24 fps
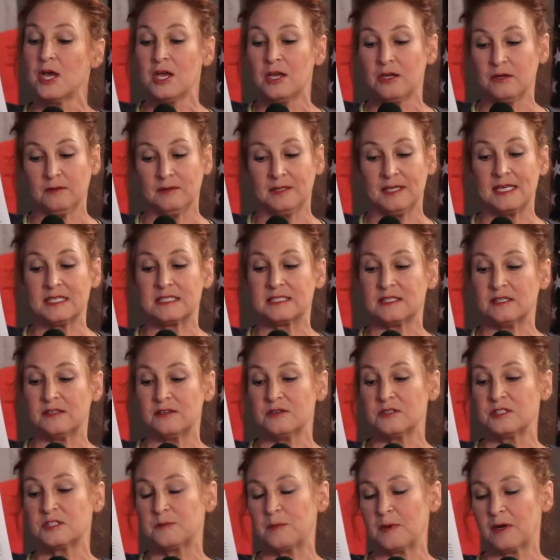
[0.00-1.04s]
who leads the
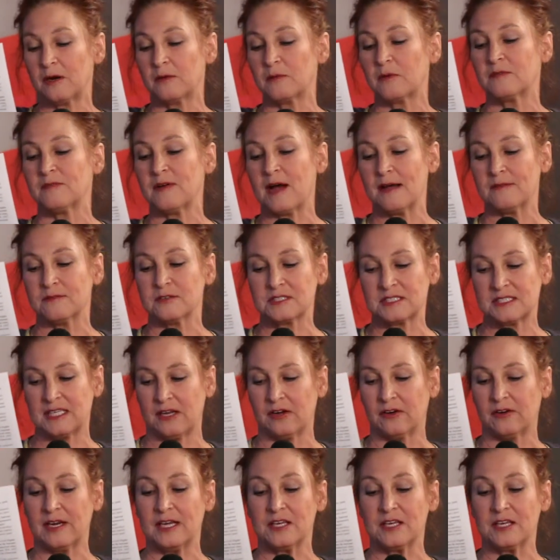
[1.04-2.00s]
New Spirit Revival Center.